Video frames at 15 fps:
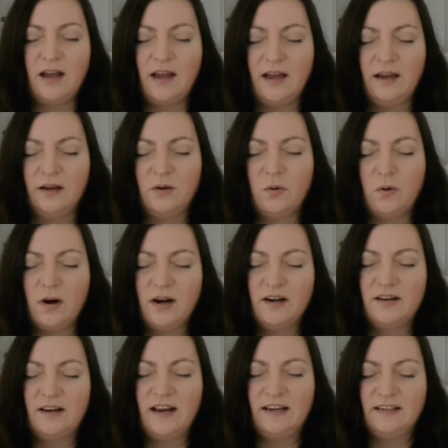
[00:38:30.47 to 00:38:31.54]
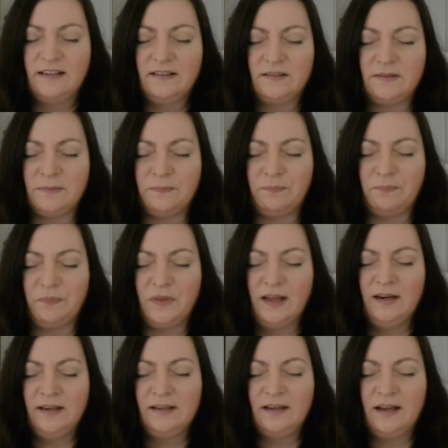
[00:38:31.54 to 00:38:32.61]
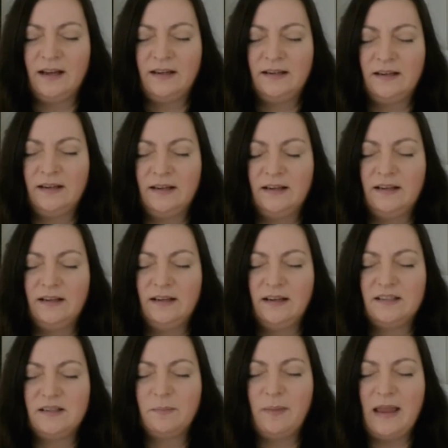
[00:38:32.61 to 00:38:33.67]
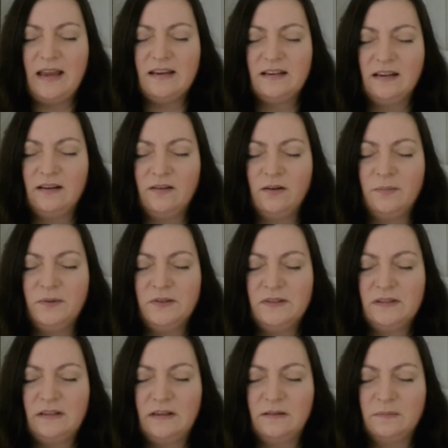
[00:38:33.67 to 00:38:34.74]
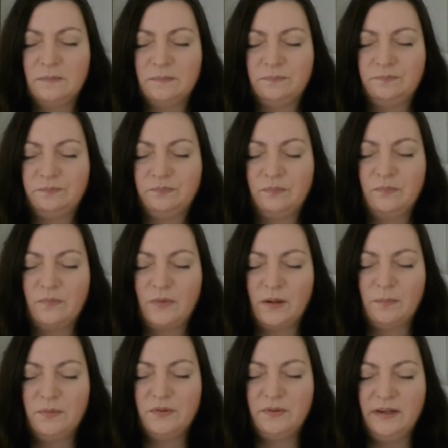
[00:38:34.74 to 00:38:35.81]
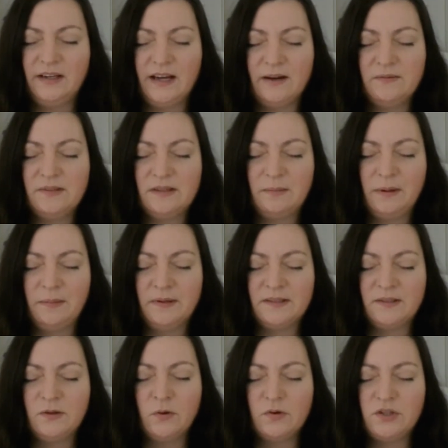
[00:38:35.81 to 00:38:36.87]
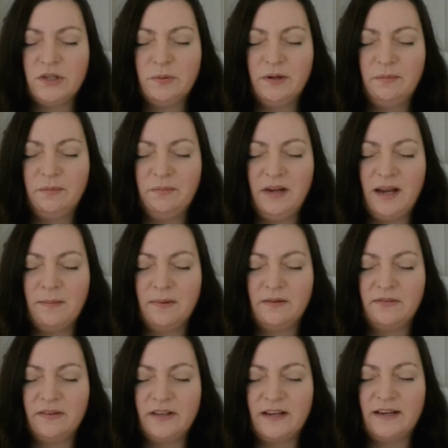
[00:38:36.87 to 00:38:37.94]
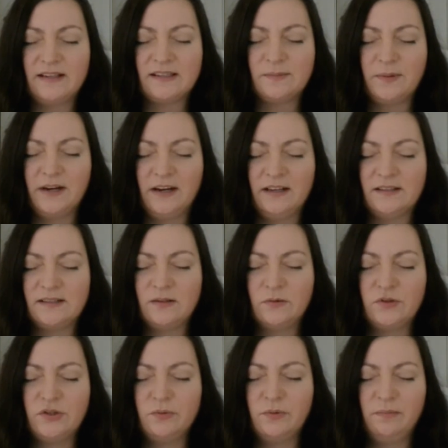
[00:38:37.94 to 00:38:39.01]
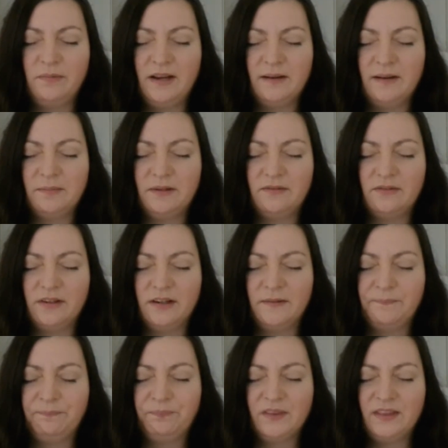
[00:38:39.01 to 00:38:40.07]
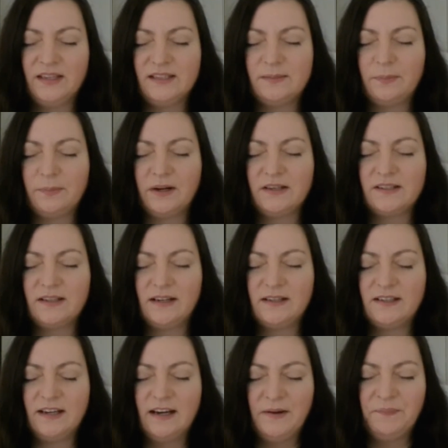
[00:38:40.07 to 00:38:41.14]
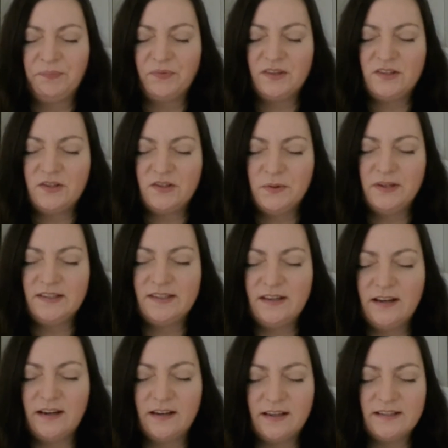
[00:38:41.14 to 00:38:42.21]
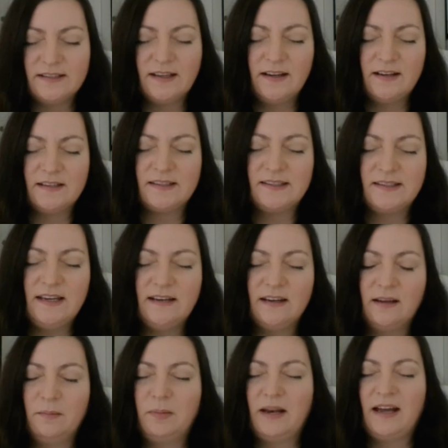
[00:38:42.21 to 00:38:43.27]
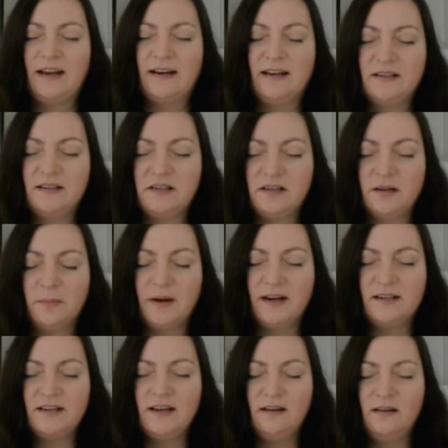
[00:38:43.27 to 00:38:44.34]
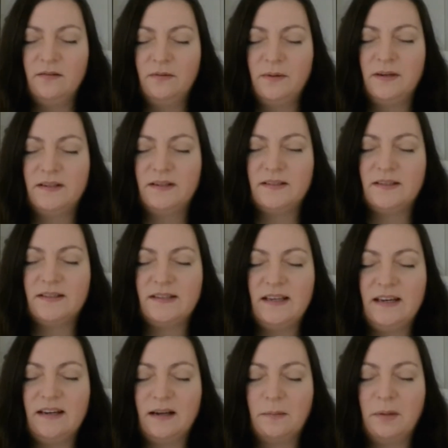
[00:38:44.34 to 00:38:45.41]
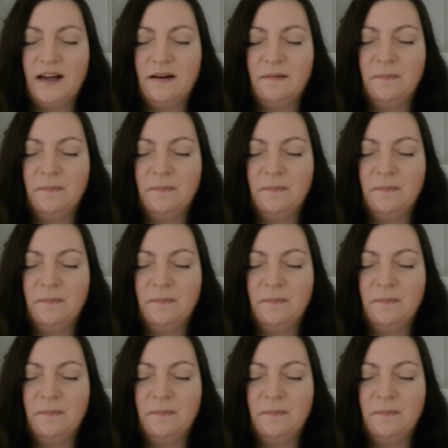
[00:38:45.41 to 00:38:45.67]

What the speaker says: coordinated and like debated almost between council members. No, she wouldn't be able for that experience. No, she wouldn't be able for this personality. Do you know what it's like? It's like a seating plan at a dinner party. You know, there's a seating plan.